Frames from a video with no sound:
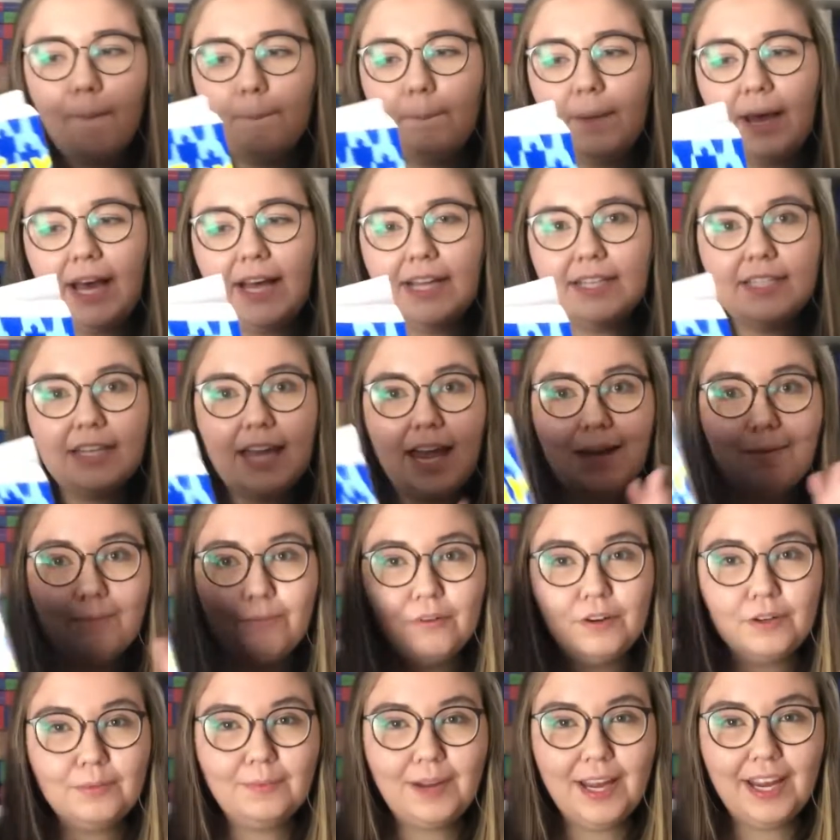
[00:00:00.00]
But
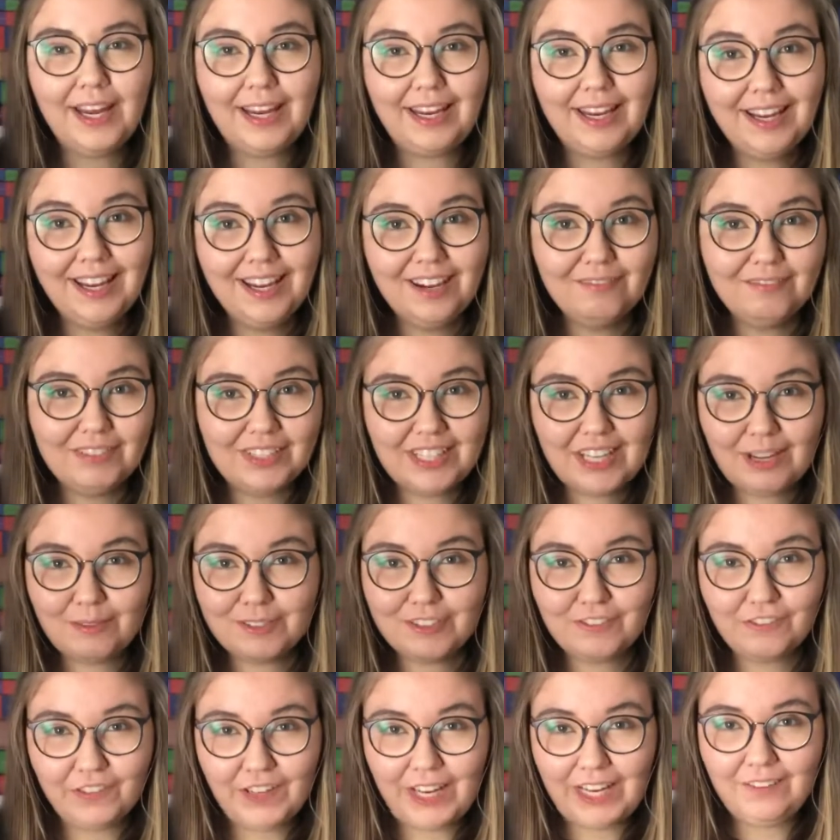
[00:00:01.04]
April May
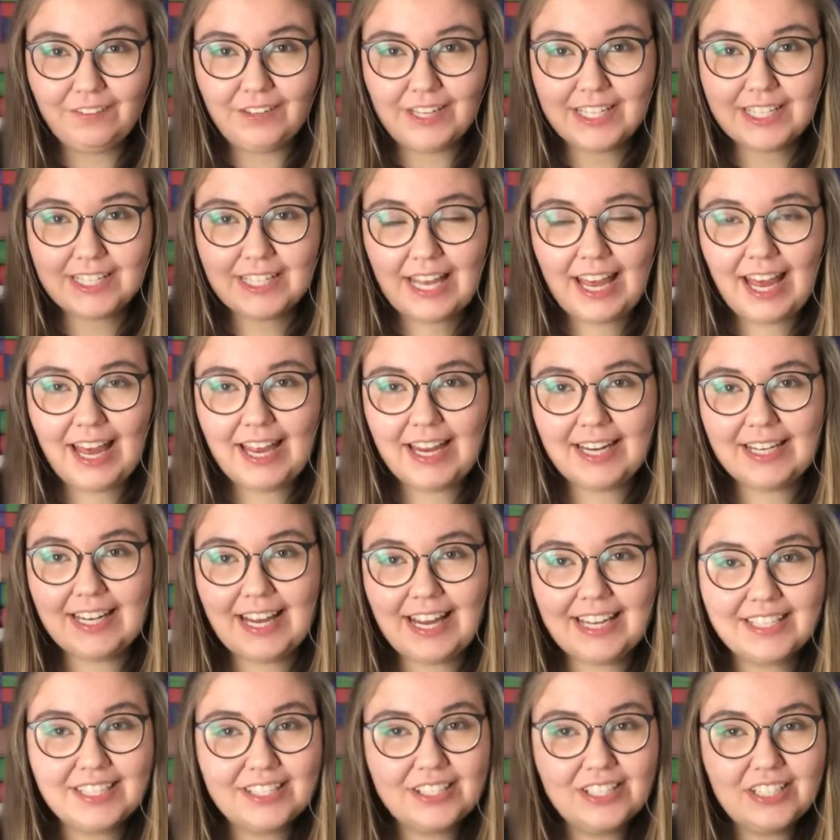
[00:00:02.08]
becomes famous and
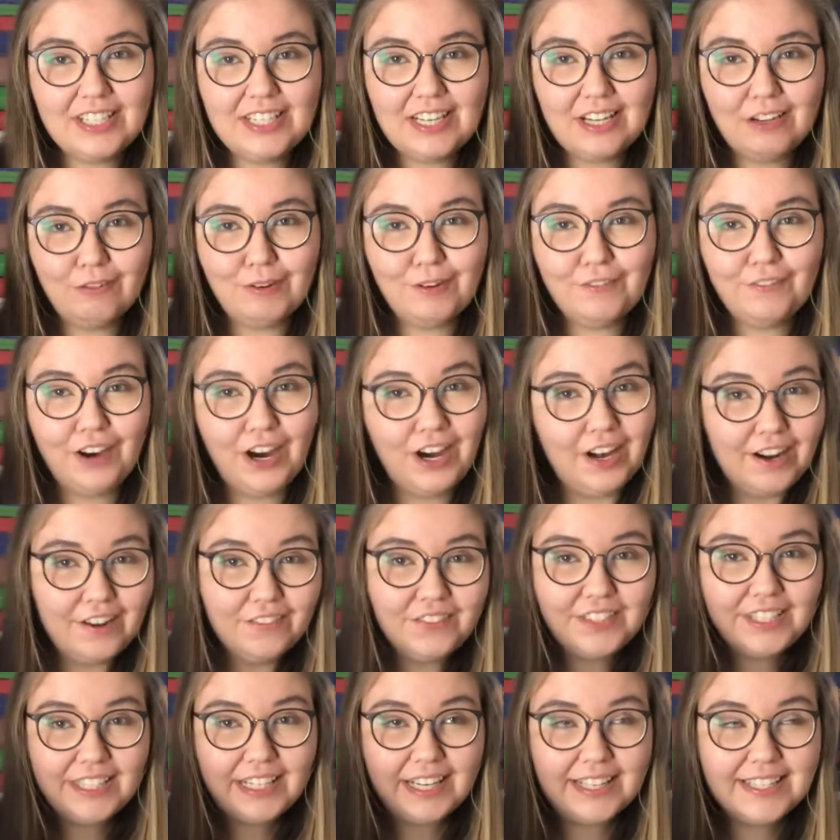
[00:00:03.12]
has to deal with all of
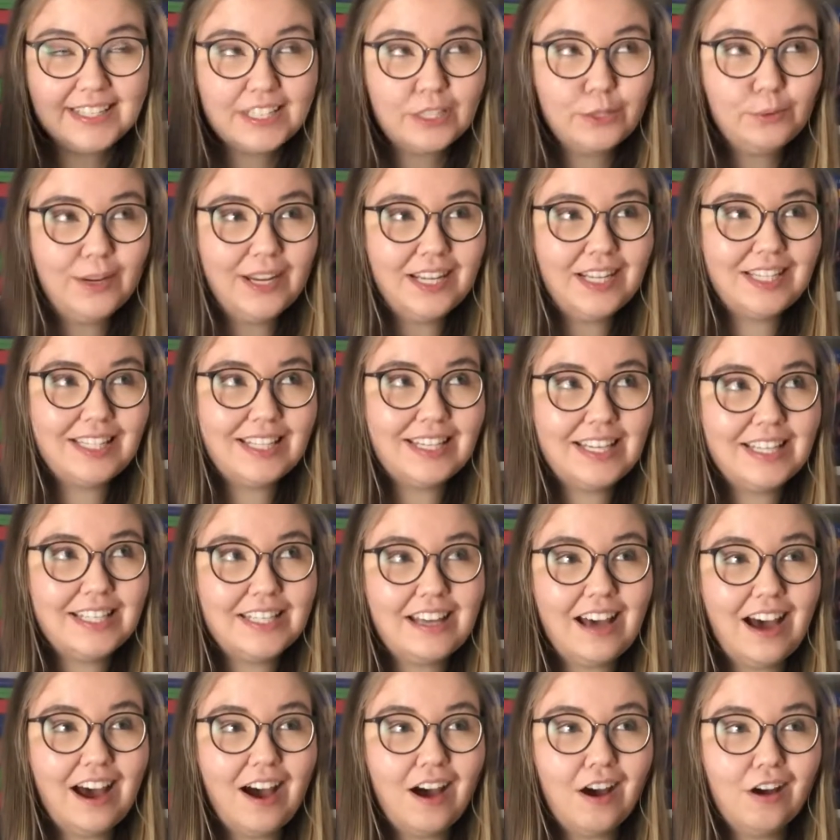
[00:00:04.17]
the consequences
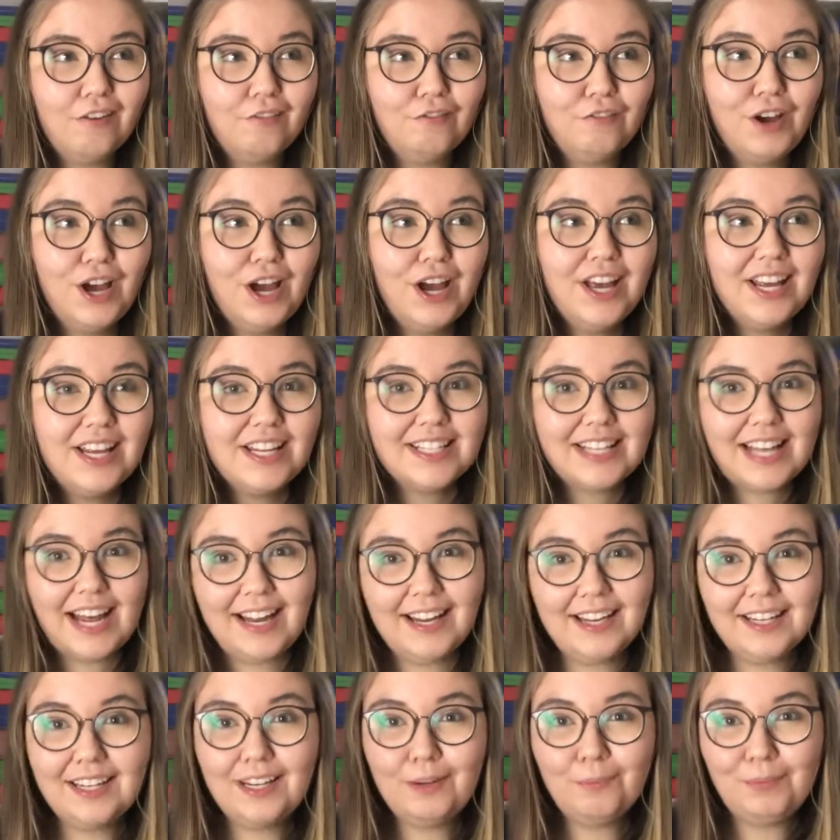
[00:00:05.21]
of
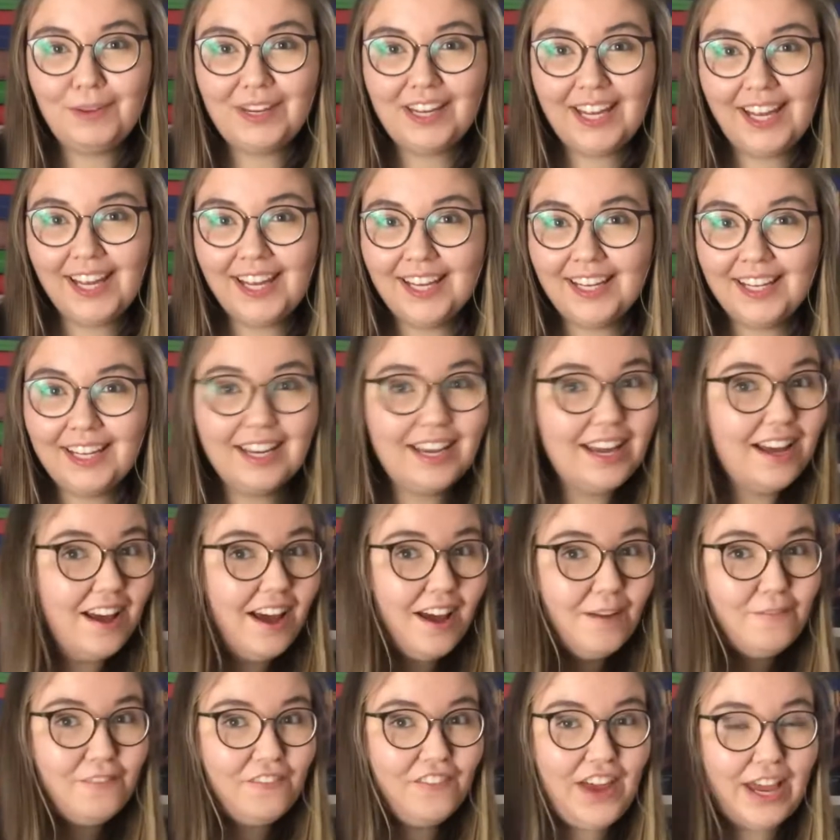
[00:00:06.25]
suddenly being
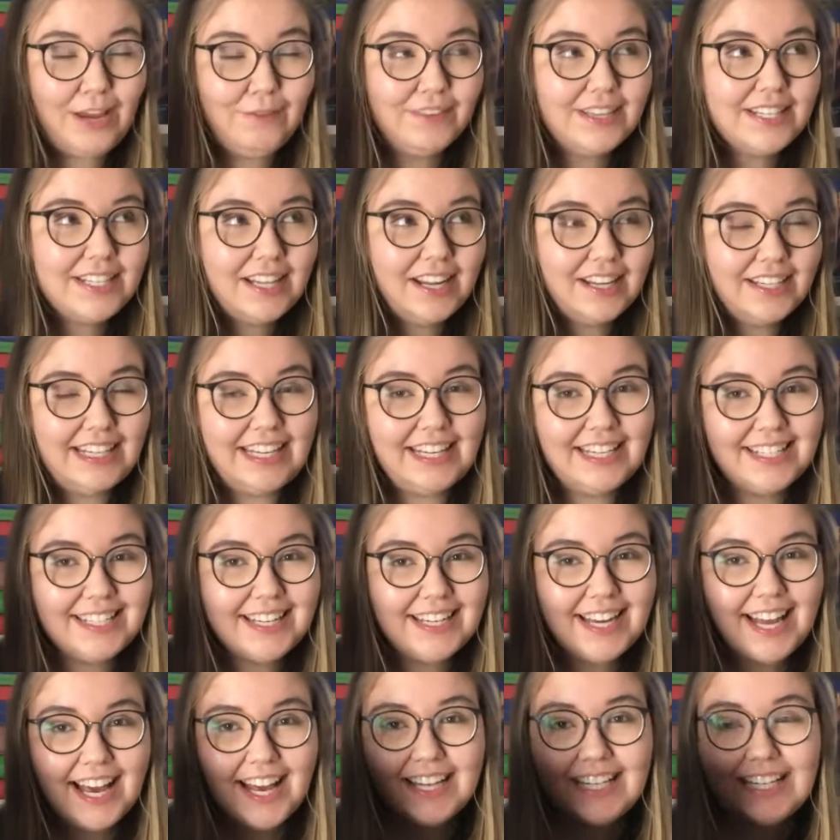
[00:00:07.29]
famous on the
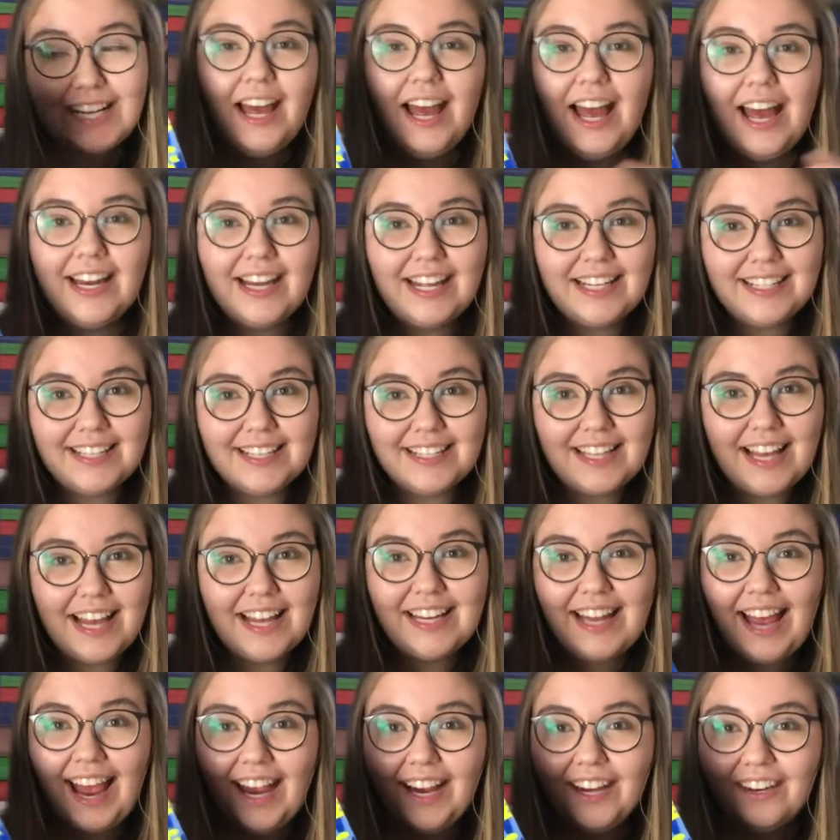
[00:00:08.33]
internet. And as I
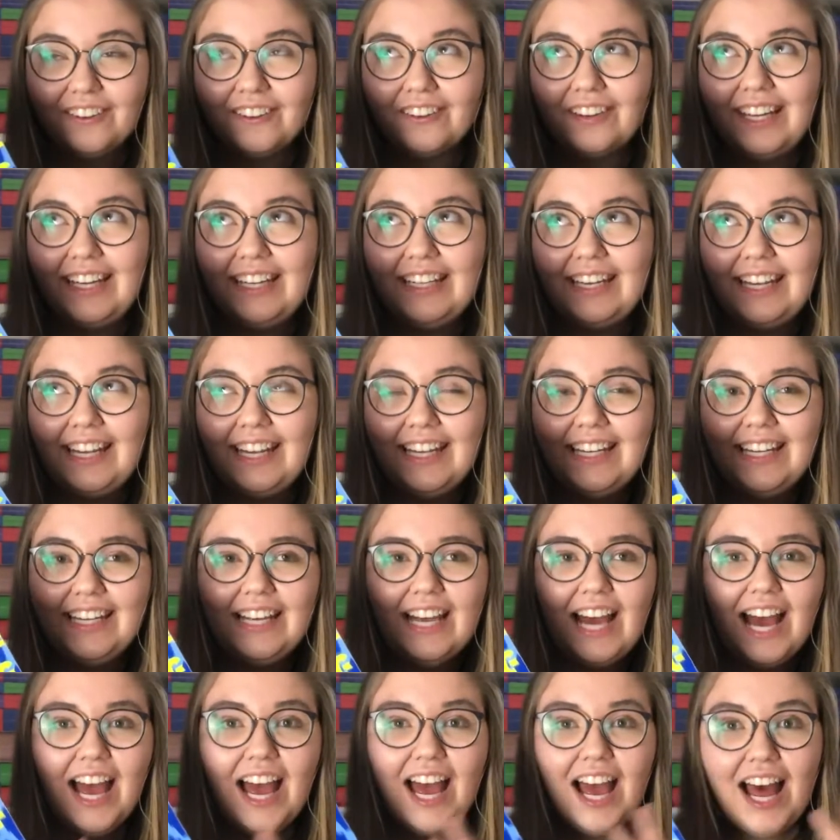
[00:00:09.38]
said, Hank Green,
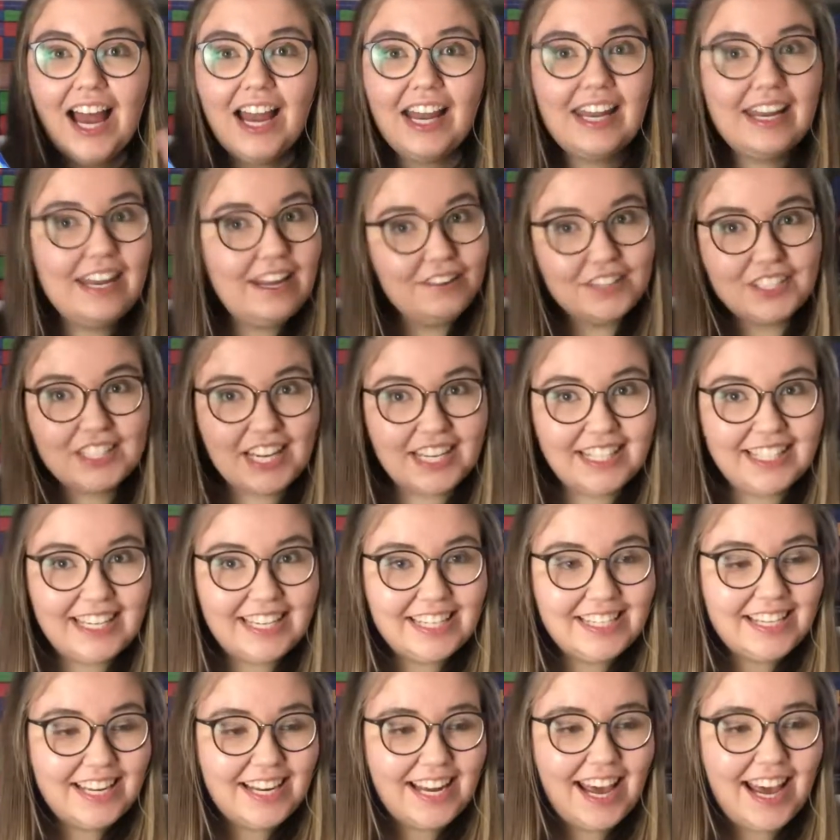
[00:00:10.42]
he lives on the
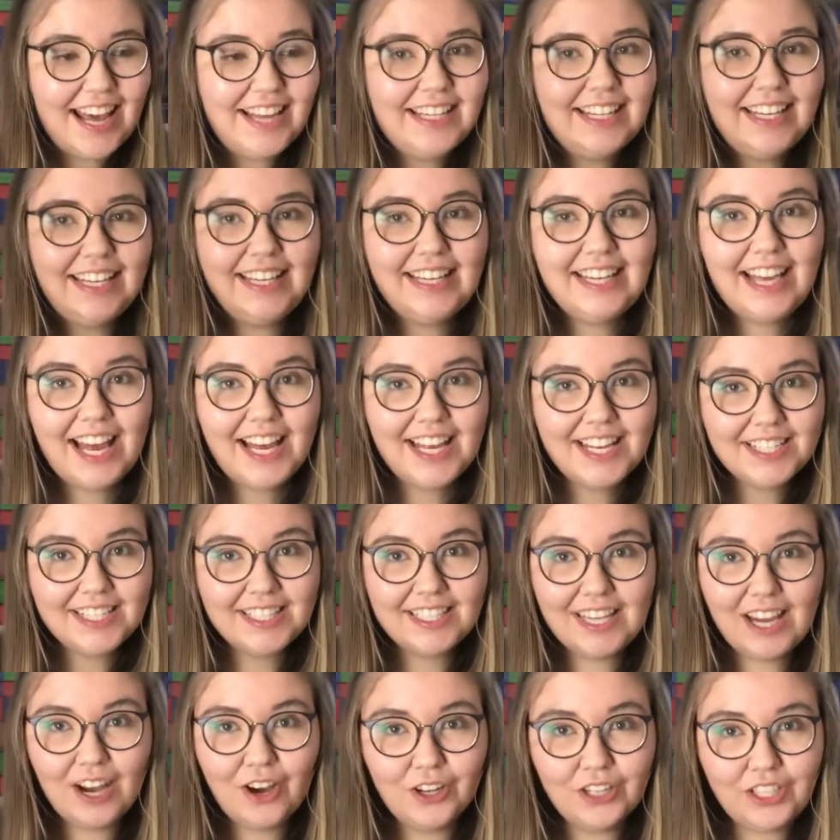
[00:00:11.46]
internet. He has
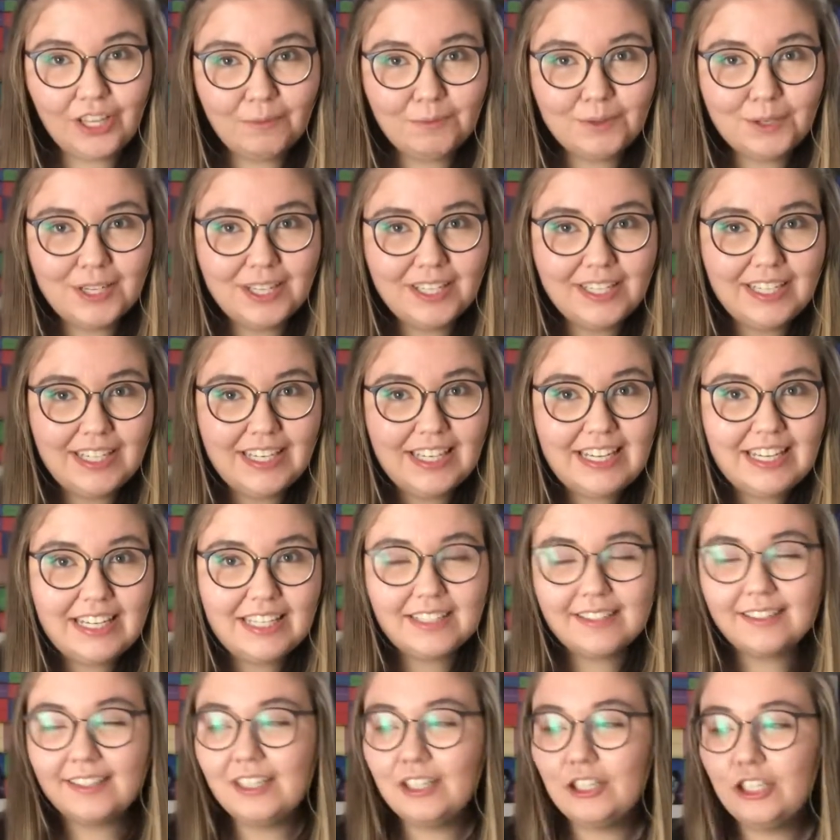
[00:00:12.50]
the whole community,
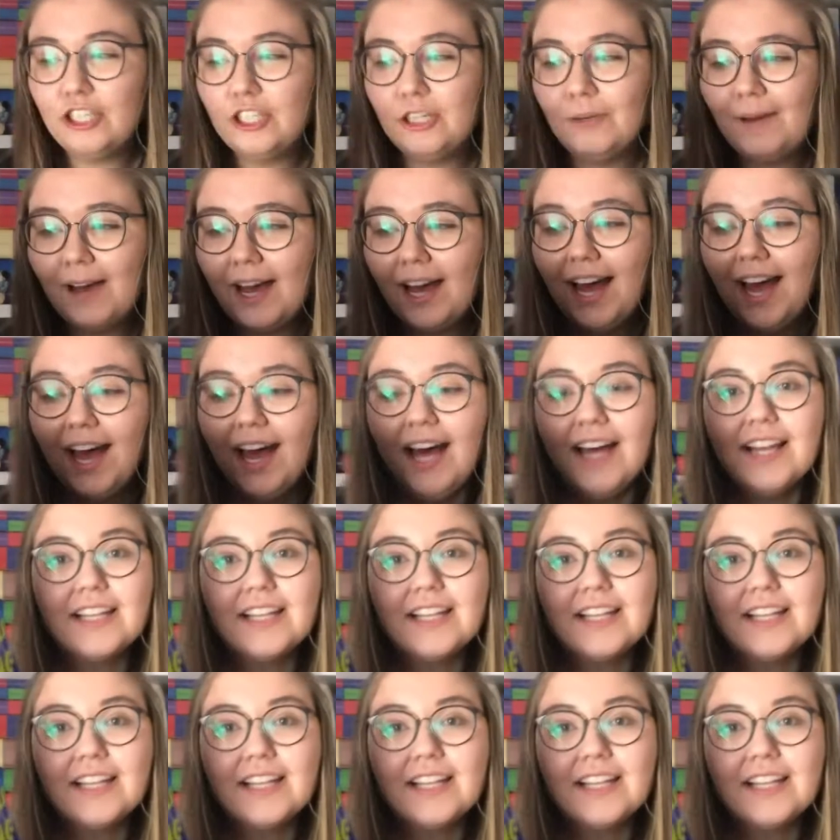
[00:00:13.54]
he's a YouTuber.